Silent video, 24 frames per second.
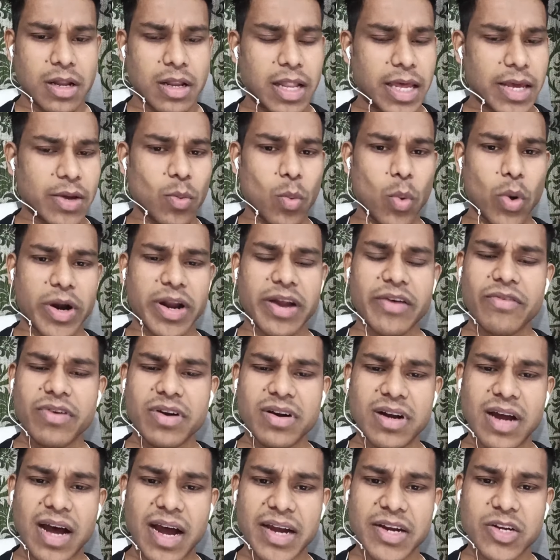Like
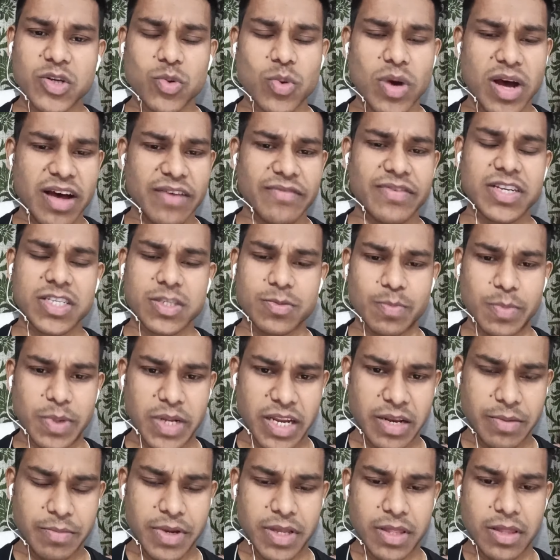whatever diet you have
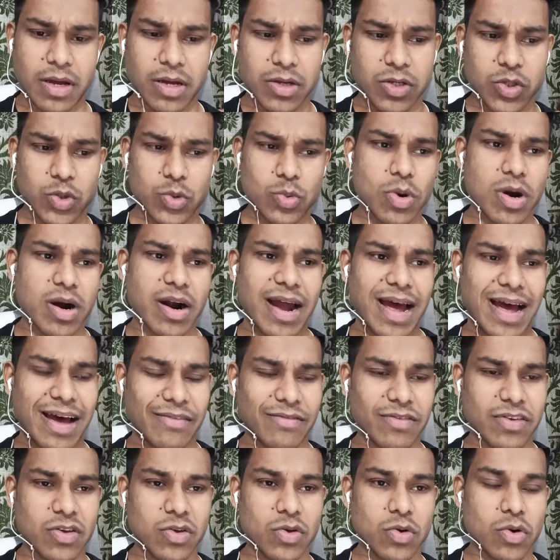explained me that you are
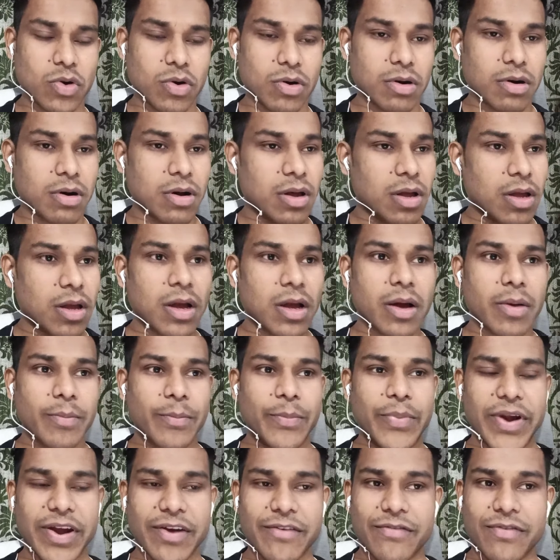having your
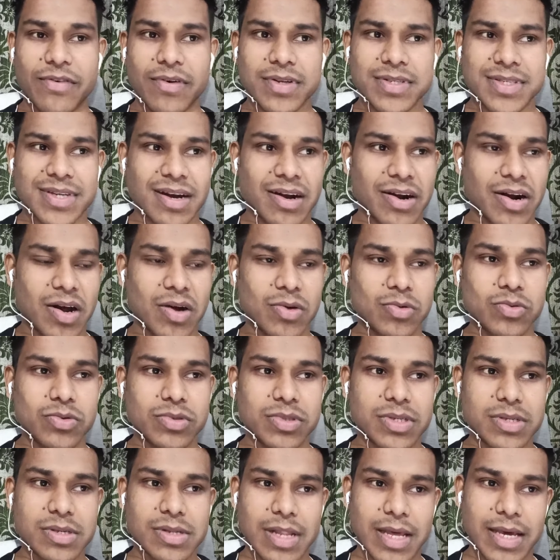breakfast
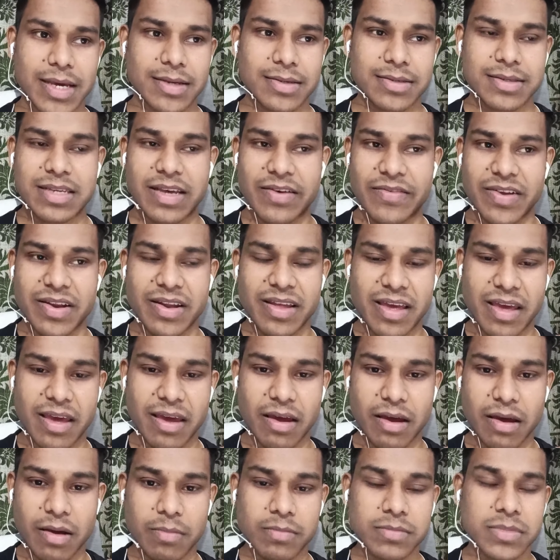around like 7
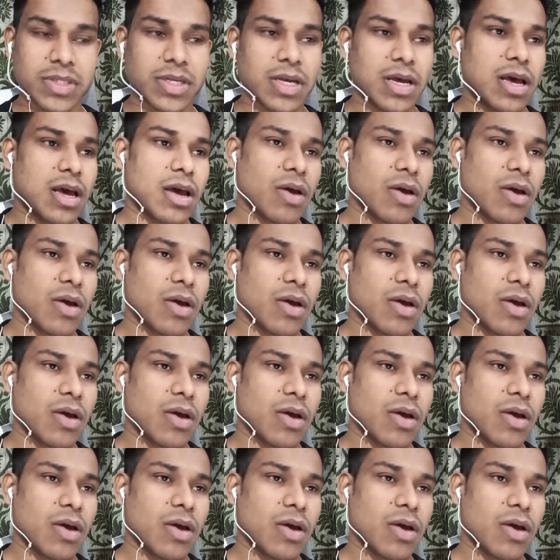a.m.